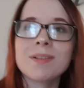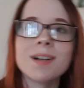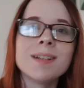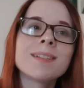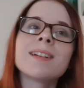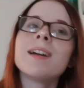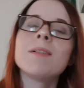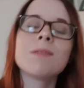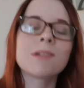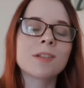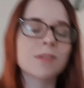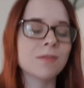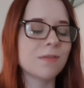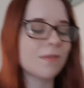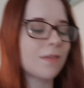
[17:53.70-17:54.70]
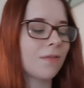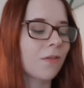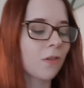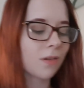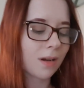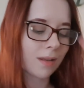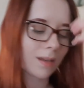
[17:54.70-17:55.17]
when the out was during the
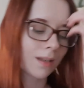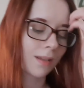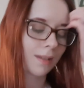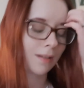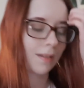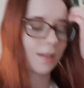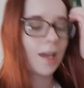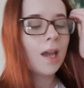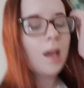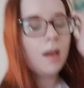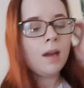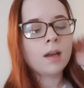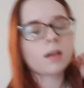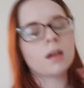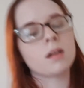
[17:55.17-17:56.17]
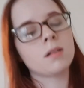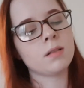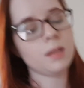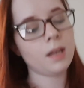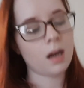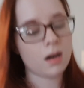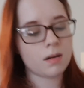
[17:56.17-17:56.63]
Fortnite That's This.
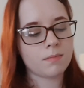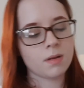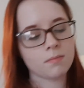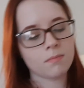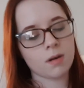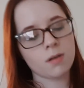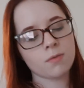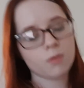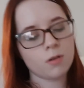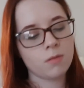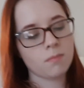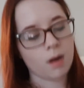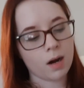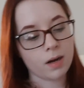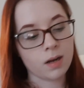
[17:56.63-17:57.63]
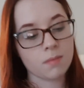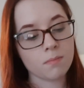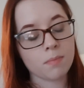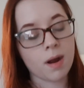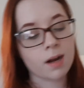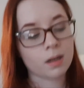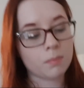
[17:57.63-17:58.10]
Currently, I am in my room. I am
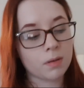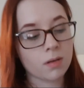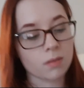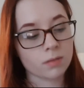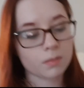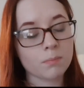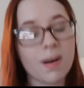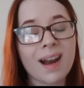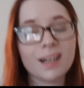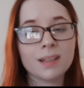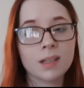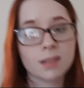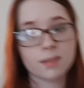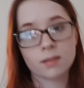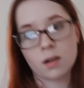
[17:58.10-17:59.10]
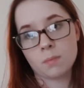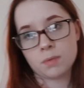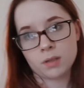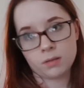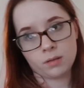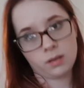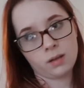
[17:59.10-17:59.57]
back because my legs are
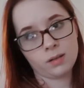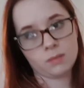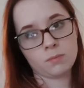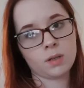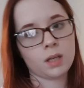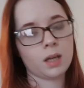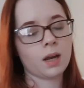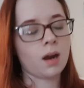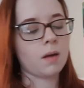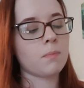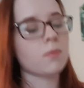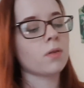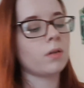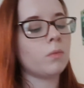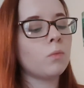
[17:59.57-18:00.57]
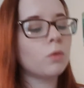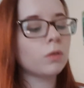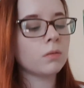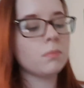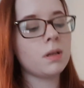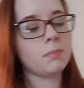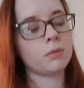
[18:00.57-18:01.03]
absolutely killing me. I probably
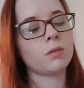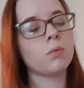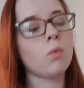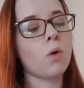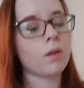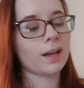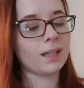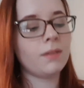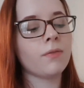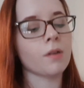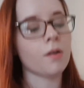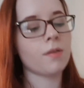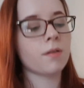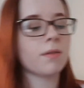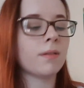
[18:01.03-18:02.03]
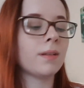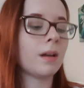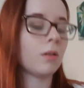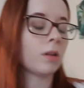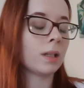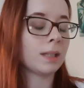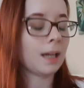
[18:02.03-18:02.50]
wouldn't be able to walk any farther than I
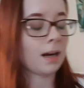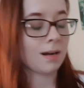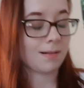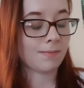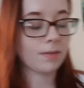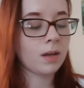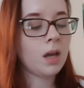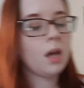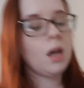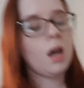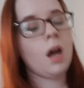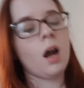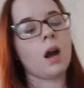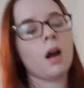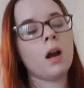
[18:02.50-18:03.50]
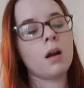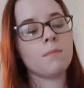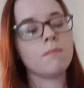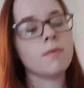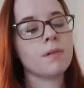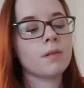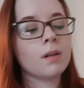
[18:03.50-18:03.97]
already have.
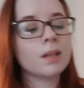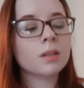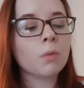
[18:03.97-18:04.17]
Um, it's